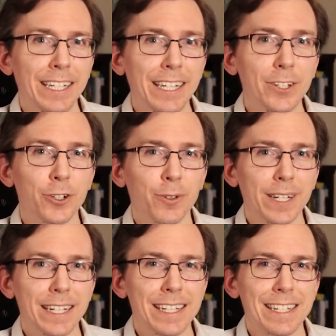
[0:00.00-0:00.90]

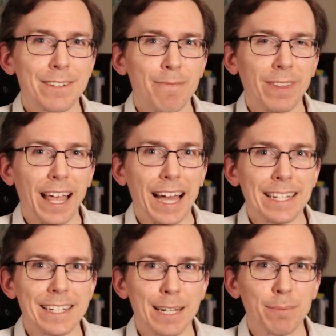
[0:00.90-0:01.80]
increase at
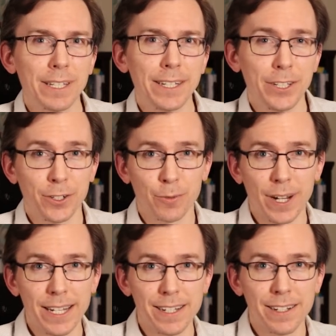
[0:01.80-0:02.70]
a sublinear
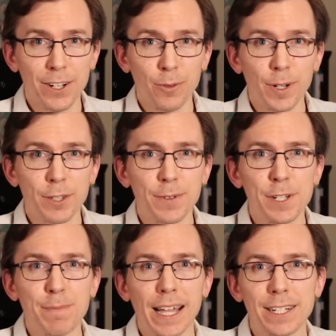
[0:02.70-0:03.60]
rate with
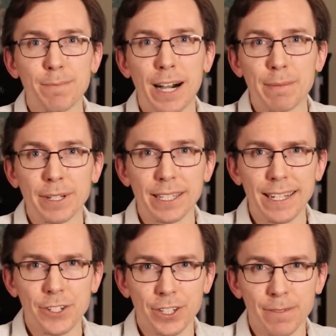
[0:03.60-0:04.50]
respect to
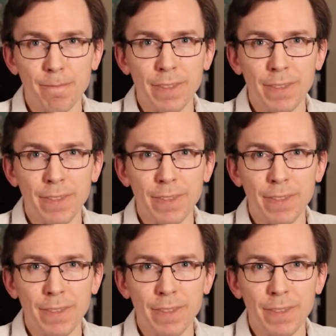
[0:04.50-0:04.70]
population.